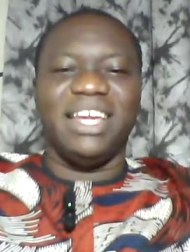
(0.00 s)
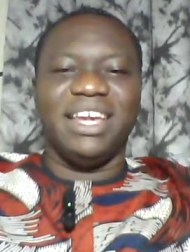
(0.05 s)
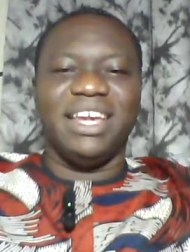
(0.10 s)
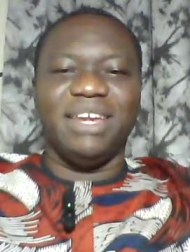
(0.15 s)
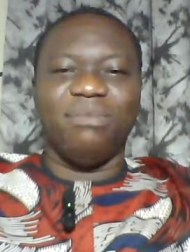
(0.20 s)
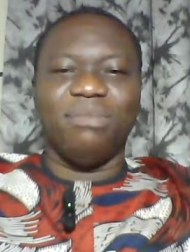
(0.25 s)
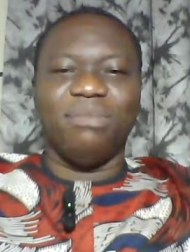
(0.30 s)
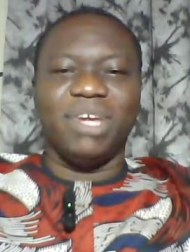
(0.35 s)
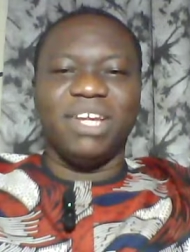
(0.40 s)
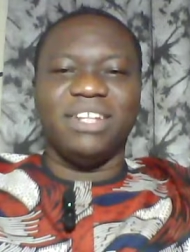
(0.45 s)

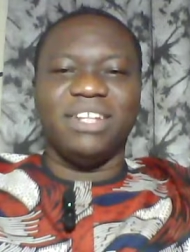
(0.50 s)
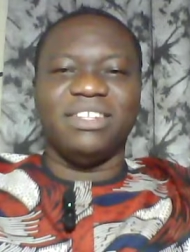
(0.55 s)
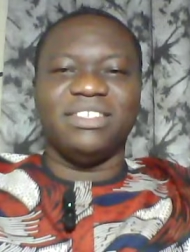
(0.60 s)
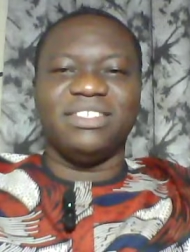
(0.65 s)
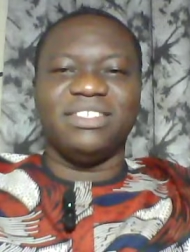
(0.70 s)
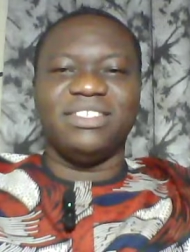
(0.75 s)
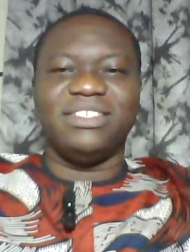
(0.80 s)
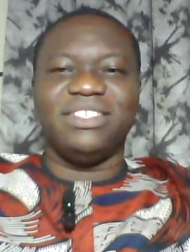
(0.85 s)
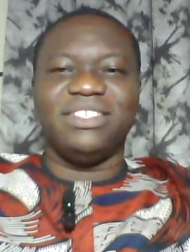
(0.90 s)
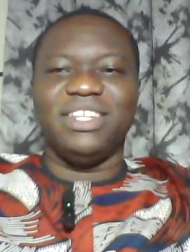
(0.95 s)
Amen.
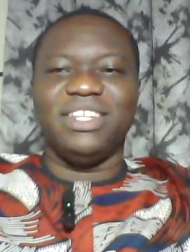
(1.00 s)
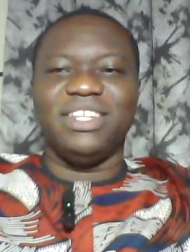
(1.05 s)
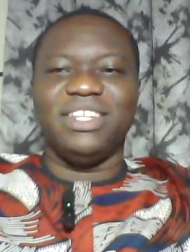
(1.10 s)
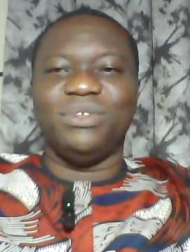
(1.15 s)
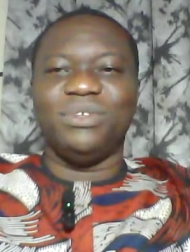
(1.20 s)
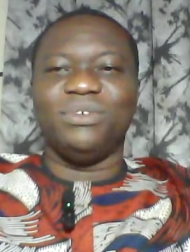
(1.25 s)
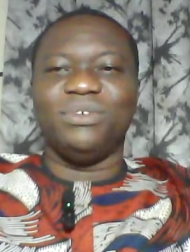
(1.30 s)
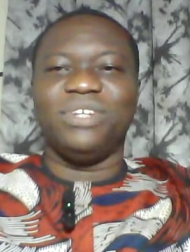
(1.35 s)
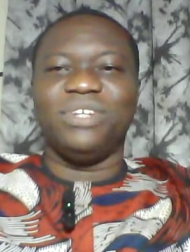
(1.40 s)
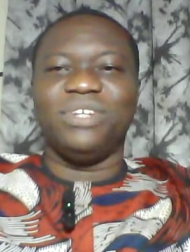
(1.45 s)
See
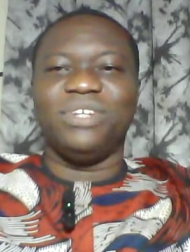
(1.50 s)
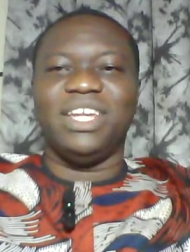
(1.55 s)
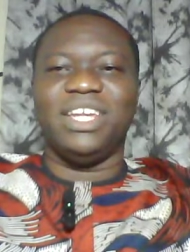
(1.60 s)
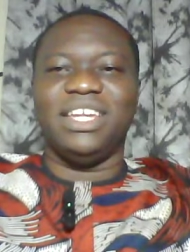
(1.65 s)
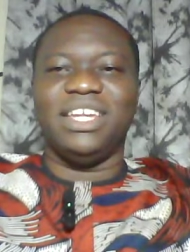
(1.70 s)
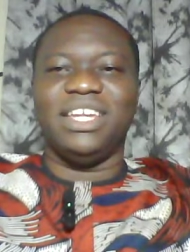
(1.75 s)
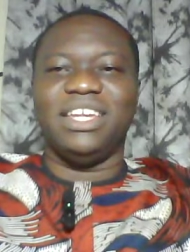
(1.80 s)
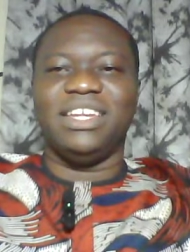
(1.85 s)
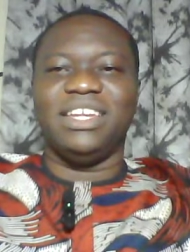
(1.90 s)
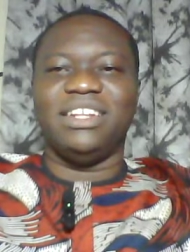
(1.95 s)
you
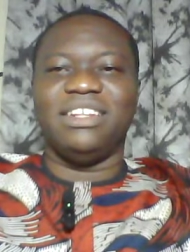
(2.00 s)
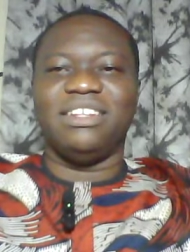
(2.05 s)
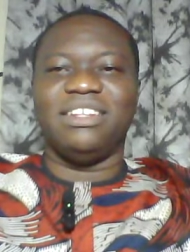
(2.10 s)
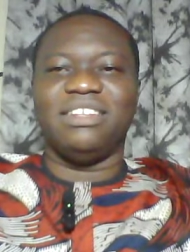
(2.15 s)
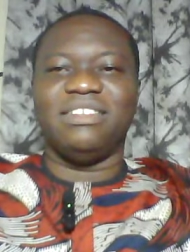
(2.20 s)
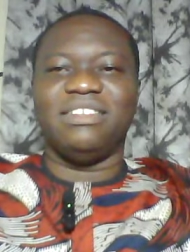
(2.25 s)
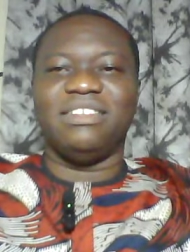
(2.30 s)
again.